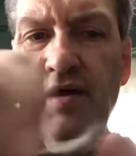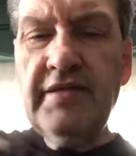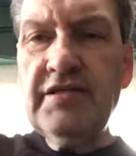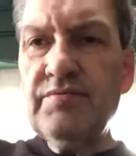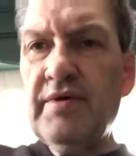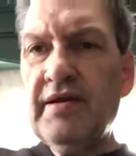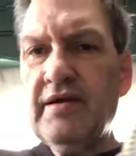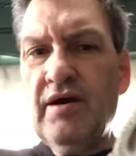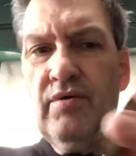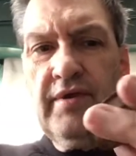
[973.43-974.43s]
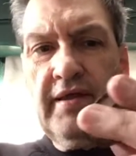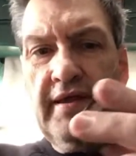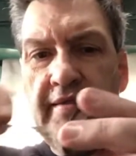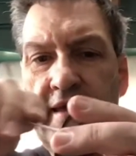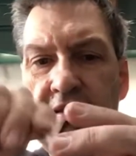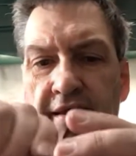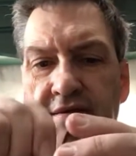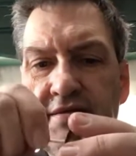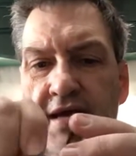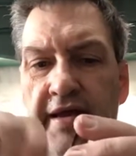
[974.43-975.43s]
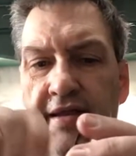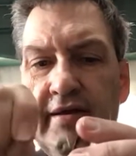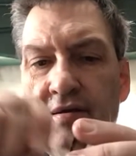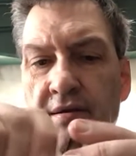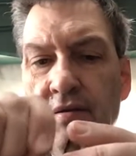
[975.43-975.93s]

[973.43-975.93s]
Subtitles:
I just want a coating. And then inside here.